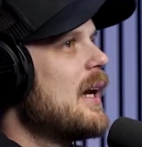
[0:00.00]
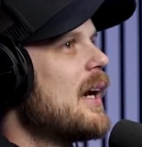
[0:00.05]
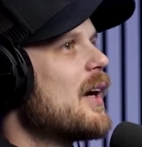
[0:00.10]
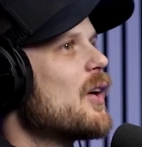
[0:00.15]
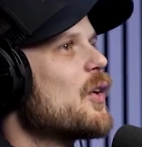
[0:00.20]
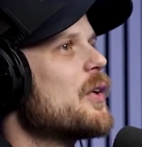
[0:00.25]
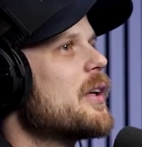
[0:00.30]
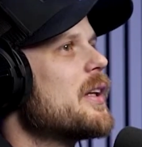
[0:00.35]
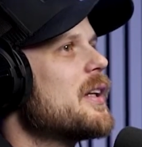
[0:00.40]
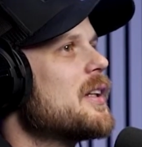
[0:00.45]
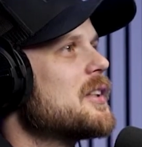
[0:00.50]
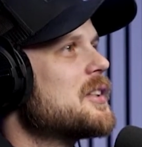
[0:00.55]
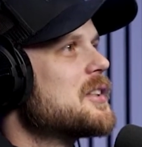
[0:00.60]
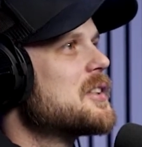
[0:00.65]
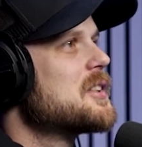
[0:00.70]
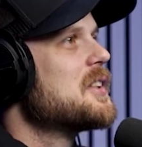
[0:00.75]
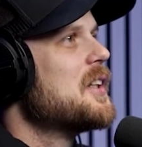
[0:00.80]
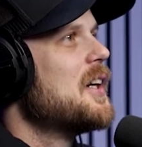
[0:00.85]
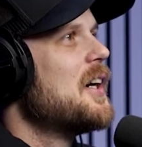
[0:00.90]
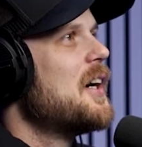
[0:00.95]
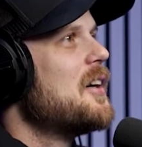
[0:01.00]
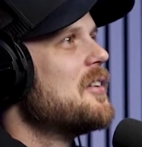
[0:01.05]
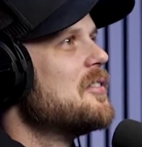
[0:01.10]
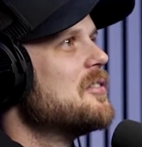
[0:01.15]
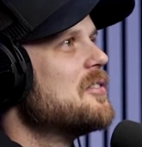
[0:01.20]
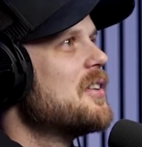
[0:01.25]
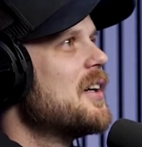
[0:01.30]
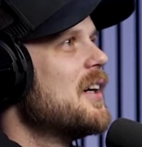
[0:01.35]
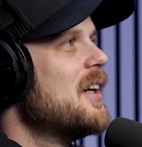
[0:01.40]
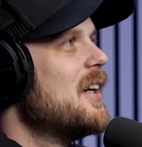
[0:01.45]
areas
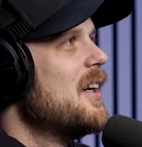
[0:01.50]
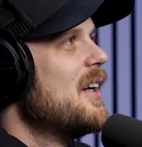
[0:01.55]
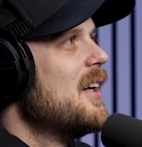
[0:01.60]
of